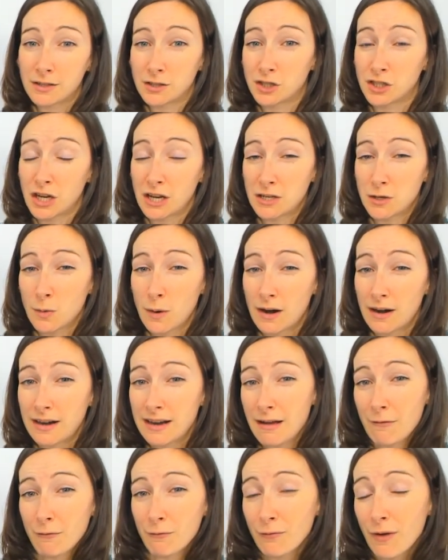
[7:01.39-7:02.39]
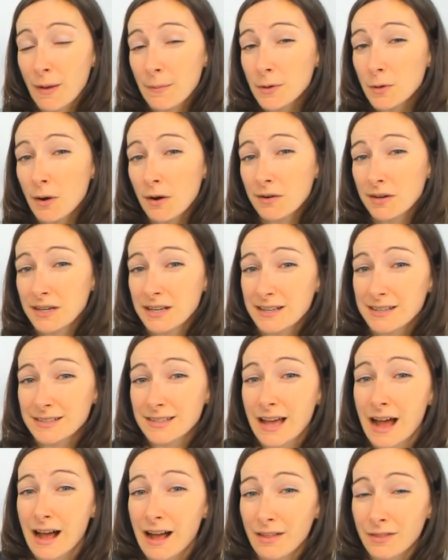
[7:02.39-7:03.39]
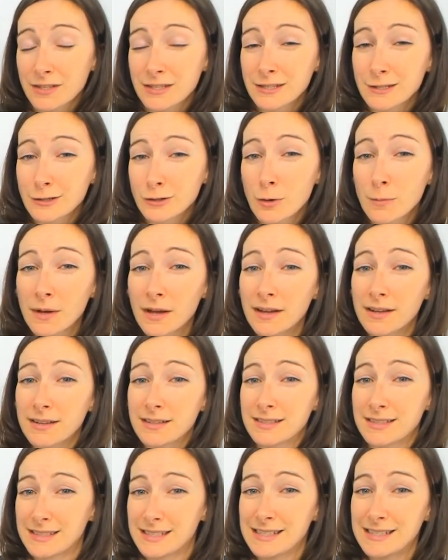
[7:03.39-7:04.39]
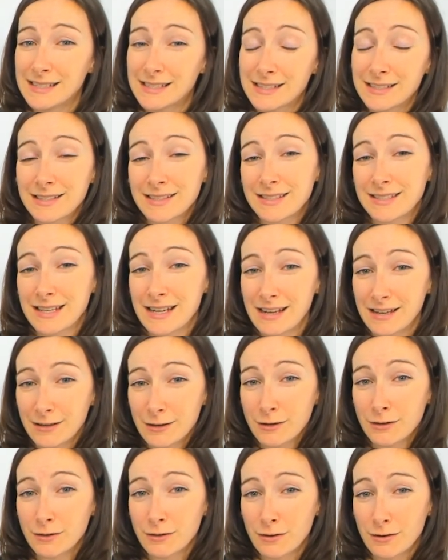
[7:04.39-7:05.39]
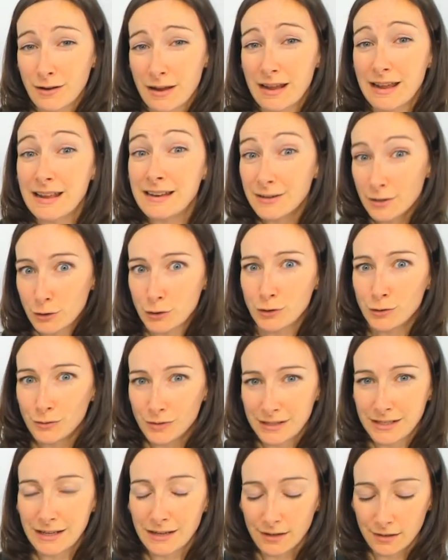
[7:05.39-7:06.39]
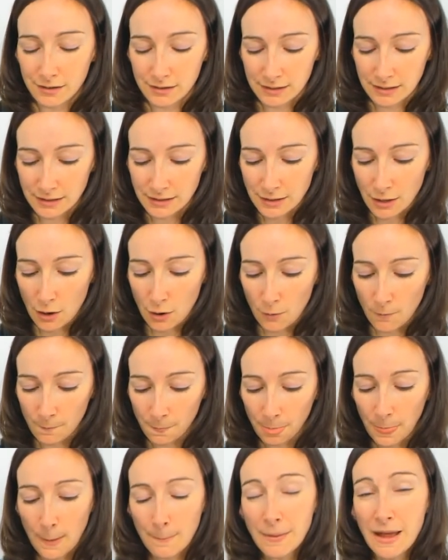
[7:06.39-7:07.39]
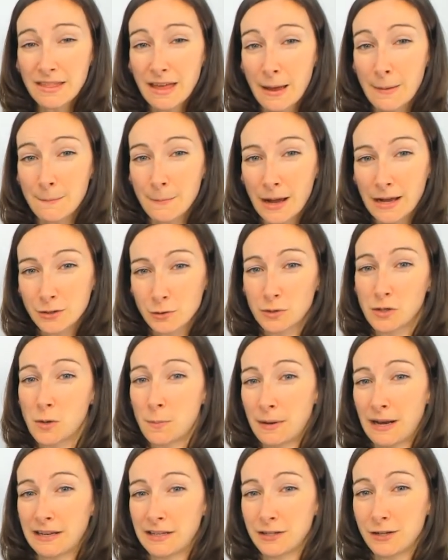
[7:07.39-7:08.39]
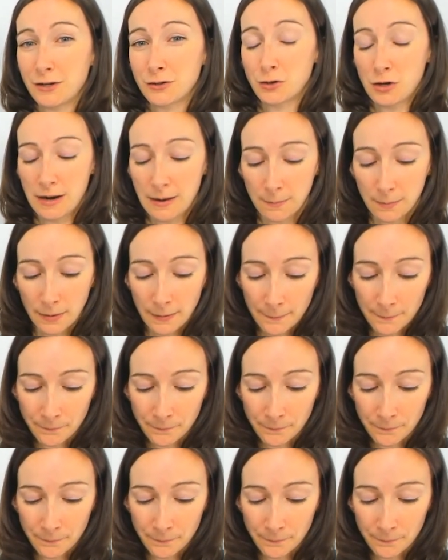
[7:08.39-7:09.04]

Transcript: January and February are the summer seasons in New Zealand. So bear that in mind when you're planning your trip.